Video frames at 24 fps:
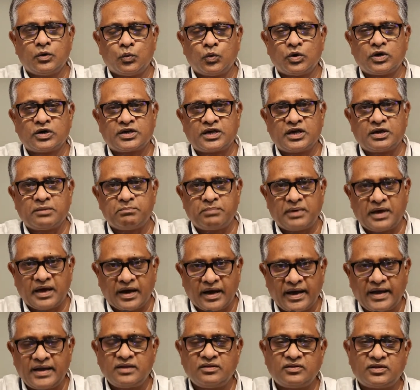working
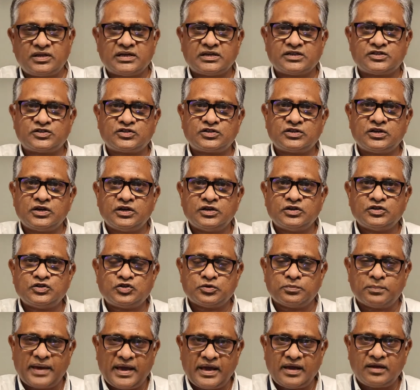behind this
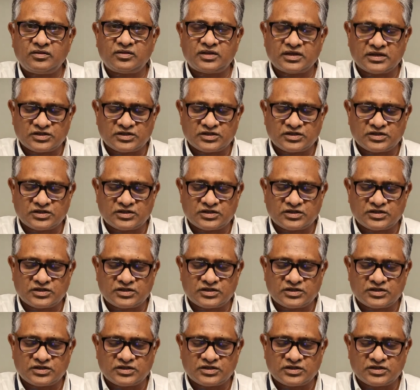to make